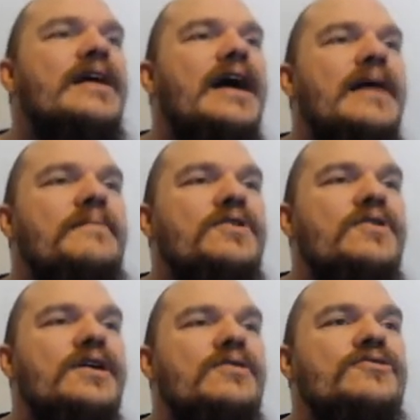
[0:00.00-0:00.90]
Um, you
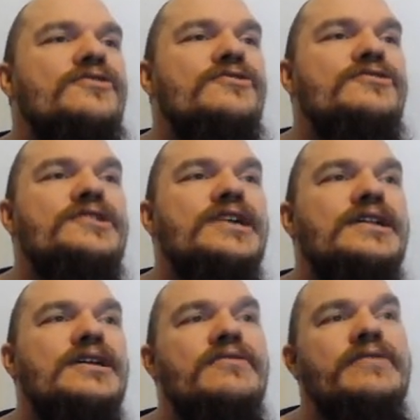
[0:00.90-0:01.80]
can also see
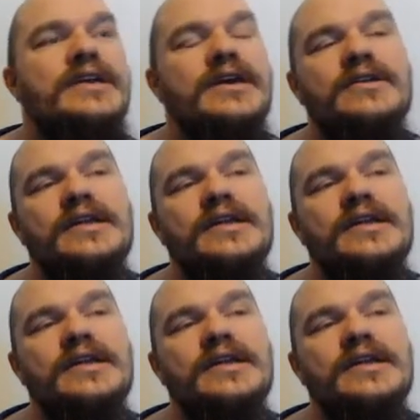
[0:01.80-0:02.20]
it over here.